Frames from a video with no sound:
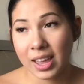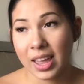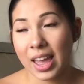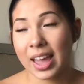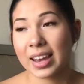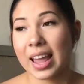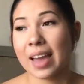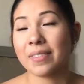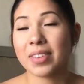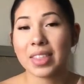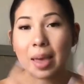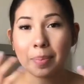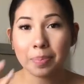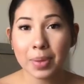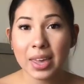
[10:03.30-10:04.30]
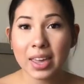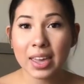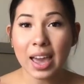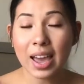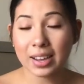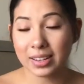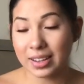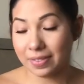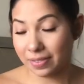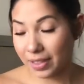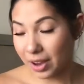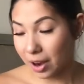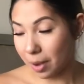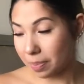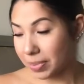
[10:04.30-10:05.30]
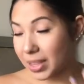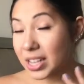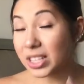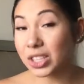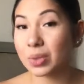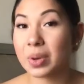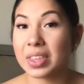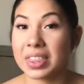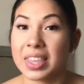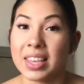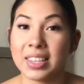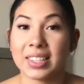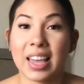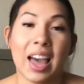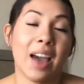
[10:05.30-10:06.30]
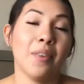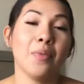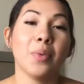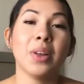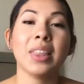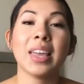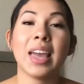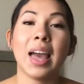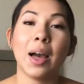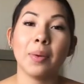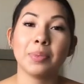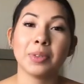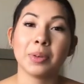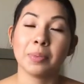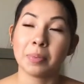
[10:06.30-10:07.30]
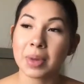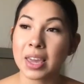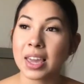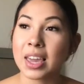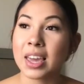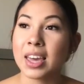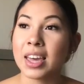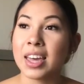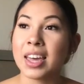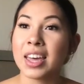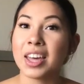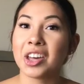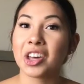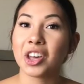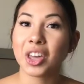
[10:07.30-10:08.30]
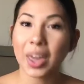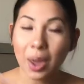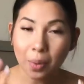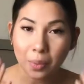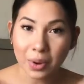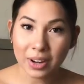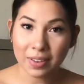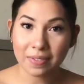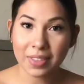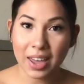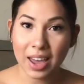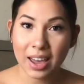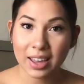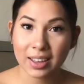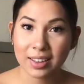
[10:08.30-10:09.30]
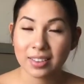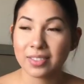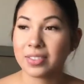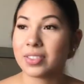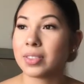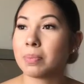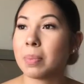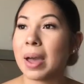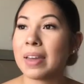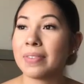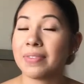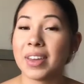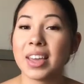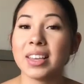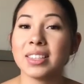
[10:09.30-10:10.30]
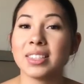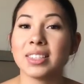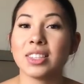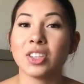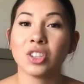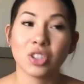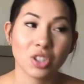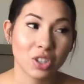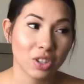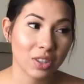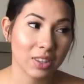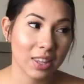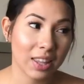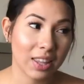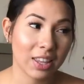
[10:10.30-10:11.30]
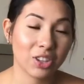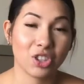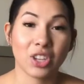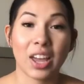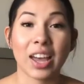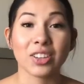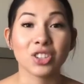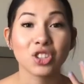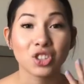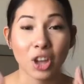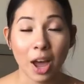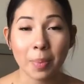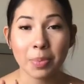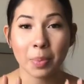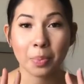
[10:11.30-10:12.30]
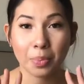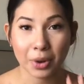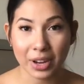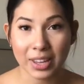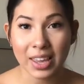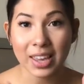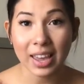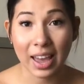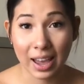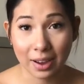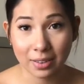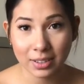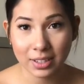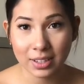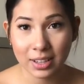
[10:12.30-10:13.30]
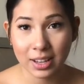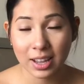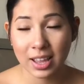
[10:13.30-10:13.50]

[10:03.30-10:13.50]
and having that big acne flare-up, these 3 things have really helped me get rid of that. My face has stopped breaking out.